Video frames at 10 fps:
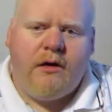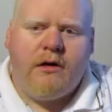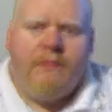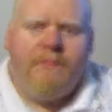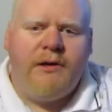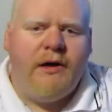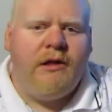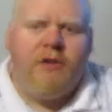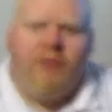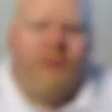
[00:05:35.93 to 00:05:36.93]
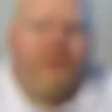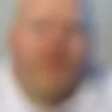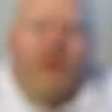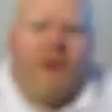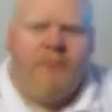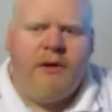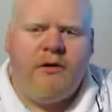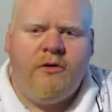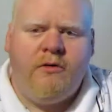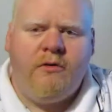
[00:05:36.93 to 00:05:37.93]
completely crystal clear
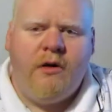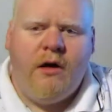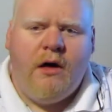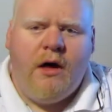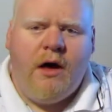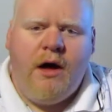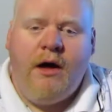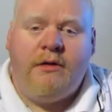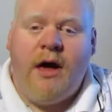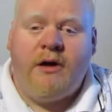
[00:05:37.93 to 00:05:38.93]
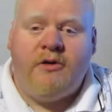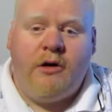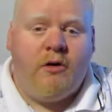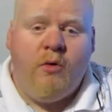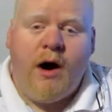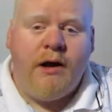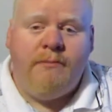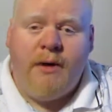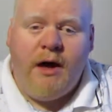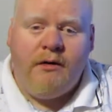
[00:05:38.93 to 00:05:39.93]
pictures. It's actually quite
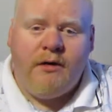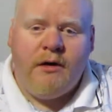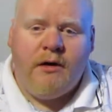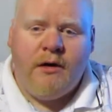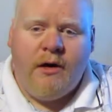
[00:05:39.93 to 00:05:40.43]
amazing.